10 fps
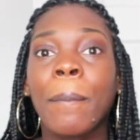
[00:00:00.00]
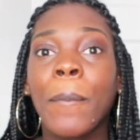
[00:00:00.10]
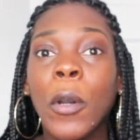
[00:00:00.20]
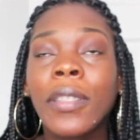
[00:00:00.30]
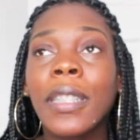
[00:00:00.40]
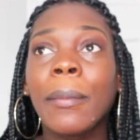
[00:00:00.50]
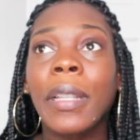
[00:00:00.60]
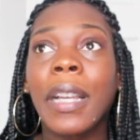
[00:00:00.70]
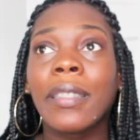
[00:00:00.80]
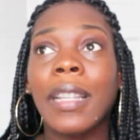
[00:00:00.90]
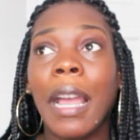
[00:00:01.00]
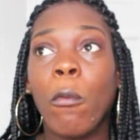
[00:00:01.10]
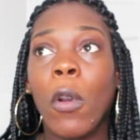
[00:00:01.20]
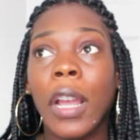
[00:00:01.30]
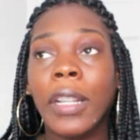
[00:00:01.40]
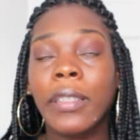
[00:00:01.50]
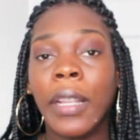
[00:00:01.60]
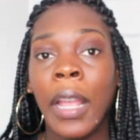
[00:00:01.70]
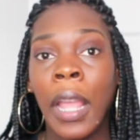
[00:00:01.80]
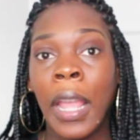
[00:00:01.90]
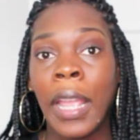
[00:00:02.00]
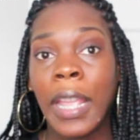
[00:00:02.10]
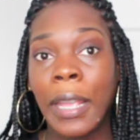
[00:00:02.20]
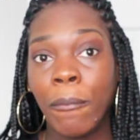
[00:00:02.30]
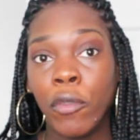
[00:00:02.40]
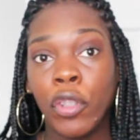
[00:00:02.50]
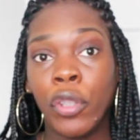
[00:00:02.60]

mostly because I want him